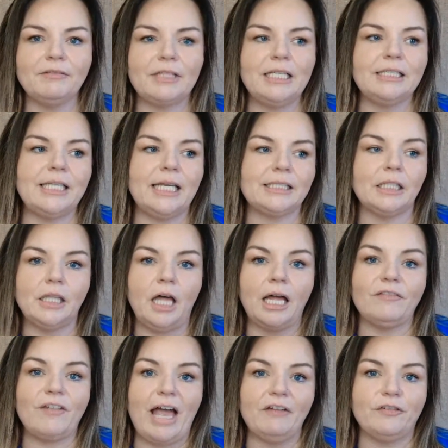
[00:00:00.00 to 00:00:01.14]
things takes a lot
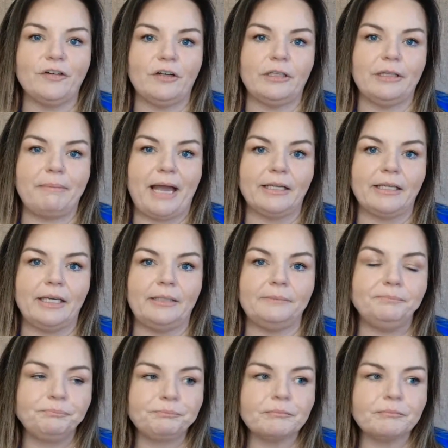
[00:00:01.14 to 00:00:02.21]
of effort on the back end.